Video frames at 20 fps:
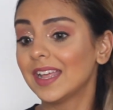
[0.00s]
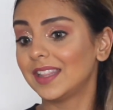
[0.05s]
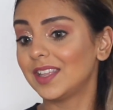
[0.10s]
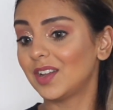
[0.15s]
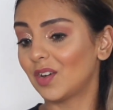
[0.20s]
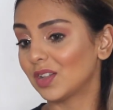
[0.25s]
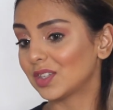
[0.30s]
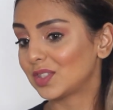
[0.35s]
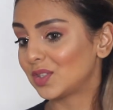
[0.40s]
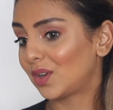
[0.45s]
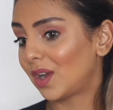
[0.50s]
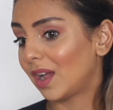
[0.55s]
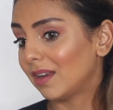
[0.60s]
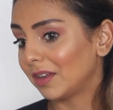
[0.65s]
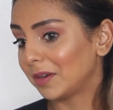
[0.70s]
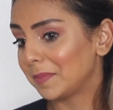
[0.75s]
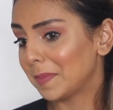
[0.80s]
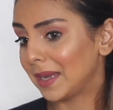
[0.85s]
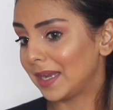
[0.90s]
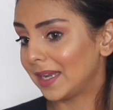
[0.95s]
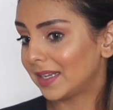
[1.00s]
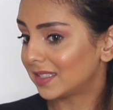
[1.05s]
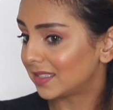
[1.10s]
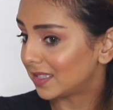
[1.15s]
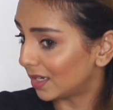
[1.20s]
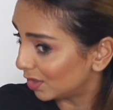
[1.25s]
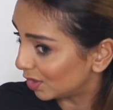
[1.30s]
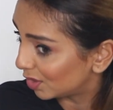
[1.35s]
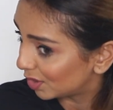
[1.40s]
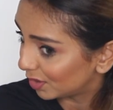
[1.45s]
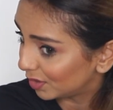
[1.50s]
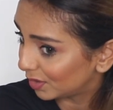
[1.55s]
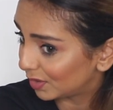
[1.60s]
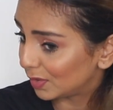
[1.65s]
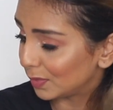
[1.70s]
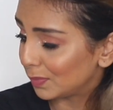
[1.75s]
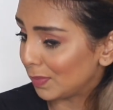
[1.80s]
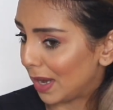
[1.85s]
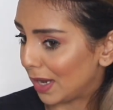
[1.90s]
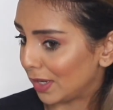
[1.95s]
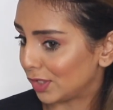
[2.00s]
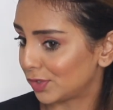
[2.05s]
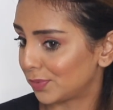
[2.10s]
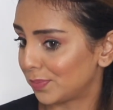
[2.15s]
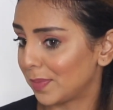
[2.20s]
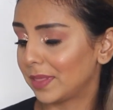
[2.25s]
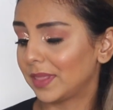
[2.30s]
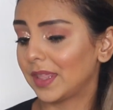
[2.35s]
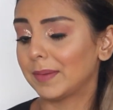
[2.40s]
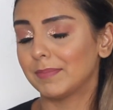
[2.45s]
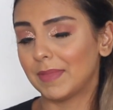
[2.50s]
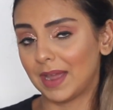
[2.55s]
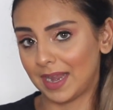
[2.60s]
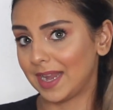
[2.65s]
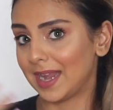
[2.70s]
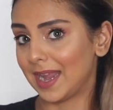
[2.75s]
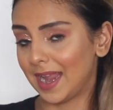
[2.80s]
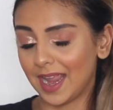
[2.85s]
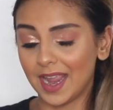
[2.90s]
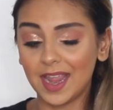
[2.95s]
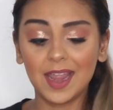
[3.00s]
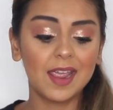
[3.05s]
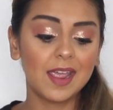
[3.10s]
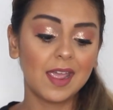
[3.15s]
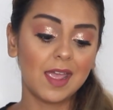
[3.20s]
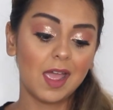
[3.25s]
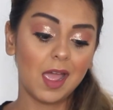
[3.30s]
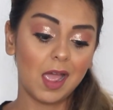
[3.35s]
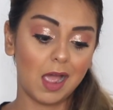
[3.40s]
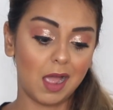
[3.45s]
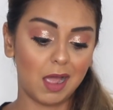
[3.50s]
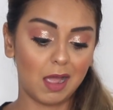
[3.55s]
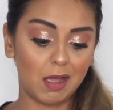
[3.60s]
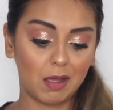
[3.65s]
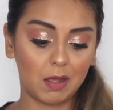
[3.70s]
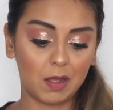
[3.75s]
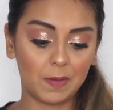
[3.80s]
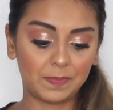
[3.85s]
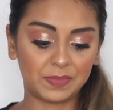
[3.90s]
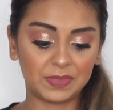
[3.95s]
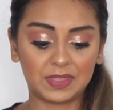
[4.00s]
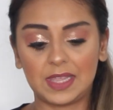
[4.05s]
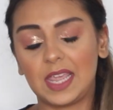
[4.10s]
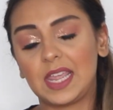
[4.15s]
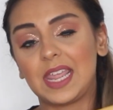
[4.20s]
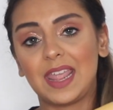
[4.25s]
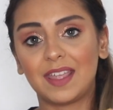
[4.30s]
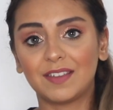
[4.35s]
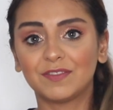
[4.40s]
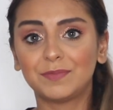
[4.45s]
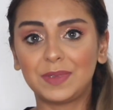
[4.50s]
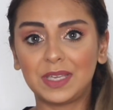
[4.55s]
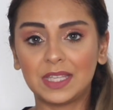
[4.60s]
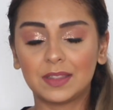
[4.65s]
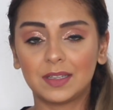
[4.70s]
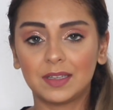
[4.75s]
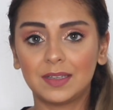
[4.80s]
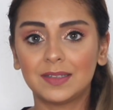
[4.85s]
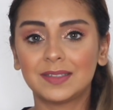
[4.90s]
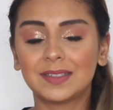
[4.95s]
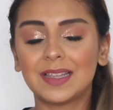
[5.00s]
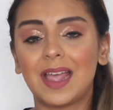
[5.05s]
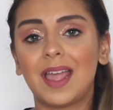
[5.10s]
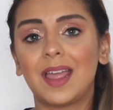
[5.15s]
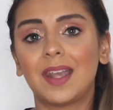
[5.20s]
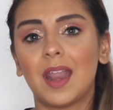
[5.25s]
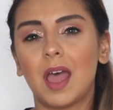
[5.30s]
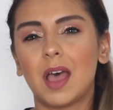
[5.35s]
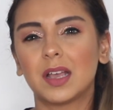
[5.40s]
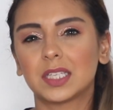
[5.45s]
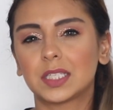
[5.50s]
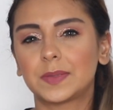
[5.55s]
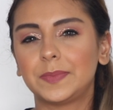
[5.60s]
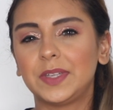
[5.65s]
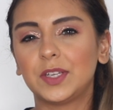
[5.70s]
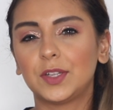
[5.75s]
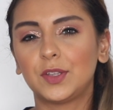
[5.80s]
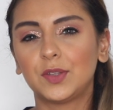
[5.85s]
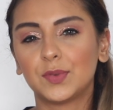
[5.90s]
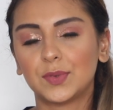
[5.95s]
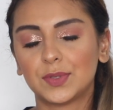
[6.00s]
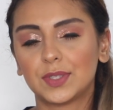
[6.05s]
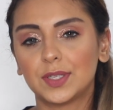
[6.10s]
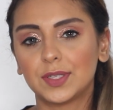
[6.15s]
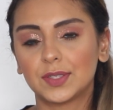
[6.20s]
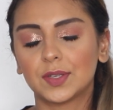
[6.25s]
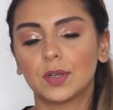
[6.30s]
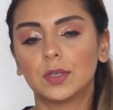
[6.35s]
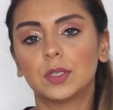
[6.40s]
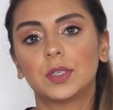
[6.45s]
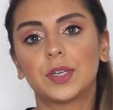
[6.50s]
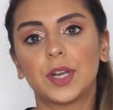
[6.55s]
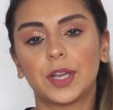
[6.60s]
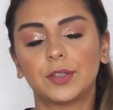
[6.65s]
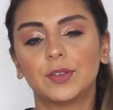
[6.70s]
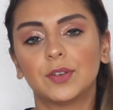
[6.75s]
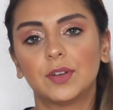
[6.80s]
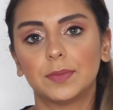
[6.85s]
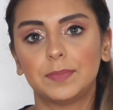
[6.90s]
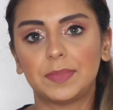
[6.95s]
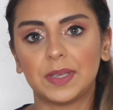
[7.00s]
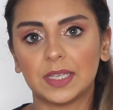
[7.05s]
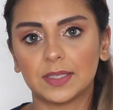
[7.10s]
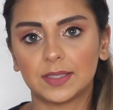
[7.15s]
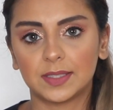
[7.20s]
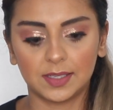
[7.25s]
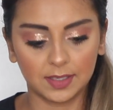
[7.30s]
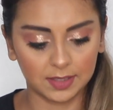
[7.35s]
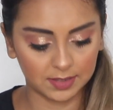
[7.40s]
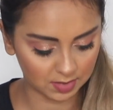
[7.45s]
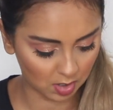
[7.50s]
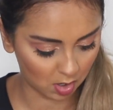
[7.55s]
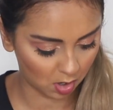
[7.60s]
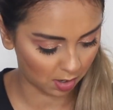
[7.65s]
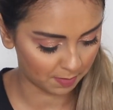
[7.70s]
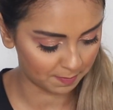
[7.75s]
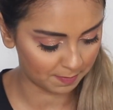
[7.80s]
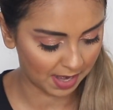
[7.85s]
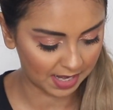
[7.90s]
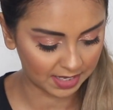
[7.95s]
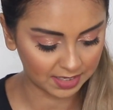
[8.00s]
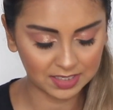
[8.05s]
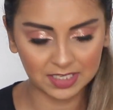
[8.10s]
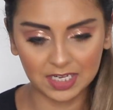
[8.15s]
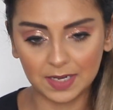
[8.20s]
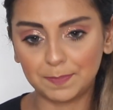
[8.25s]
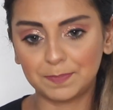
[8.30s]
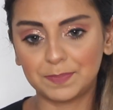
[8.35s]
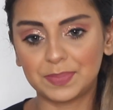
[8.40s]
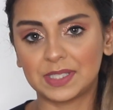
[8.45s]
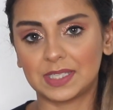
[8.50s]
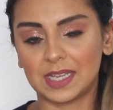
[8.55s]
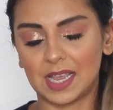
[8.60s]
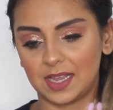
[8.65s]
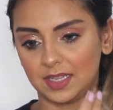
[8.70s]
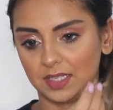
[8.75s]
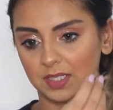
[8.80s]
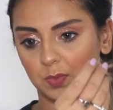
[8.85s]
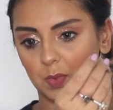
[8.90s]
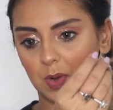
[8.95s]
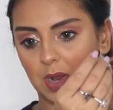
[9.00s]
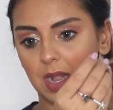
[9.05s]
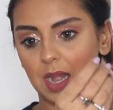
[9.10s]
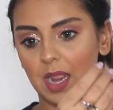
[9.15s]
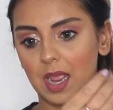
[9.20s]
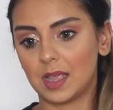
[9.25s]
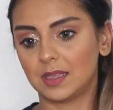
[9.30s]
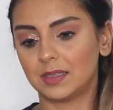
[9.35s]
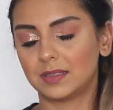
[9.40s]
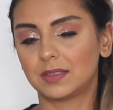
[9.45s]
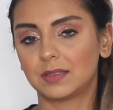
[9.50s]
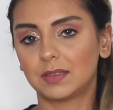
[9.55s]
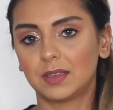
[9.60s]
They also colored my extensions to match my hair. They gave me this and asked me to use this on a regular basis on my tips as well as,